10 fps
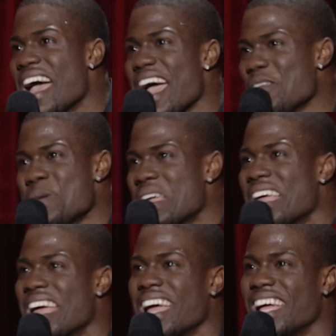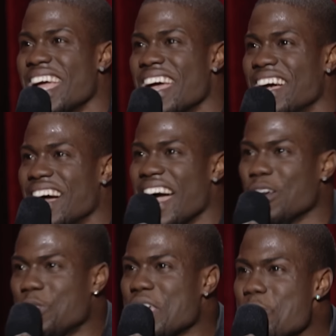I don't, I
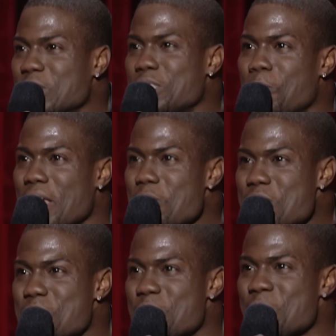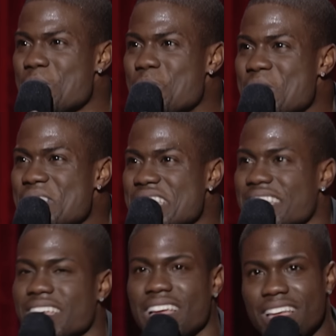don't think he wants to play with me. Where, where is he?